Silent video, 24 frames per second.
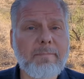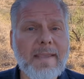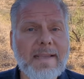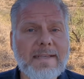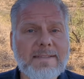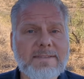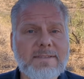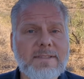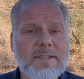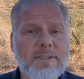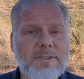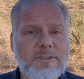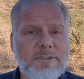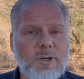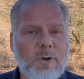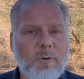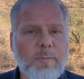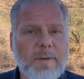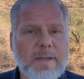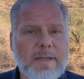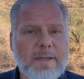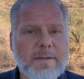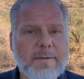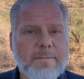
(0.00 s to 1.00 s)
mixed
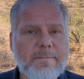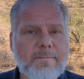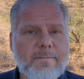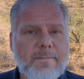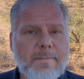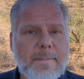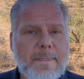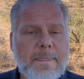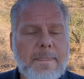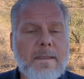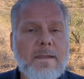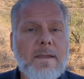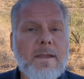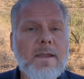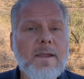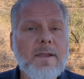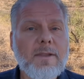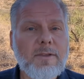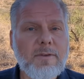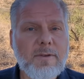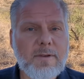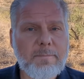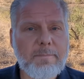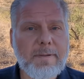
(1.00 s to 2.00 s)
adobe,
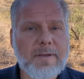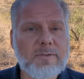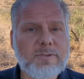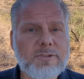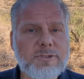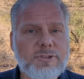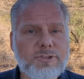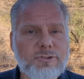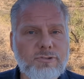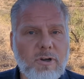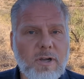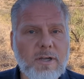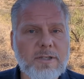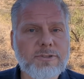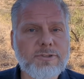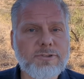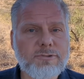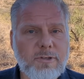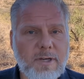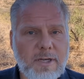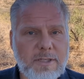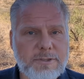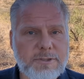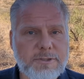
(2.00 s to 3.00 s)
you can build a strong
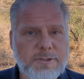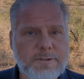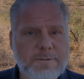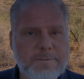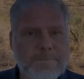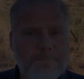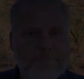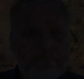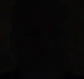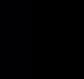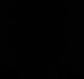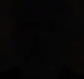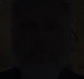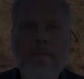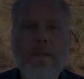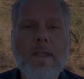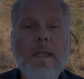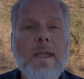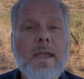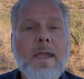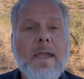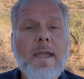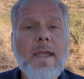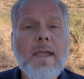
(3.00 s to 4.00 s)
structure.
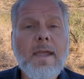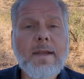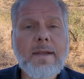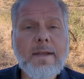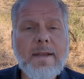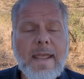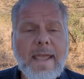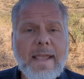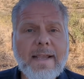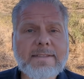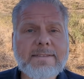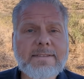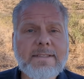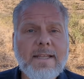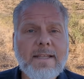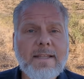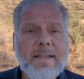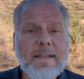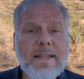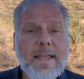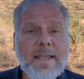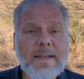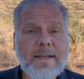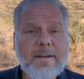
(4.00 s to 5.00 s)
Next,
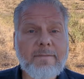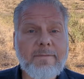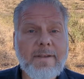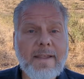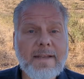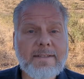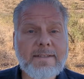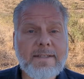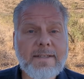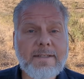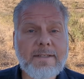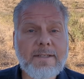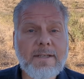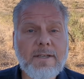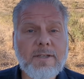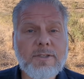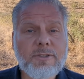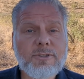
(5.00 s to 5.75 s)
they invented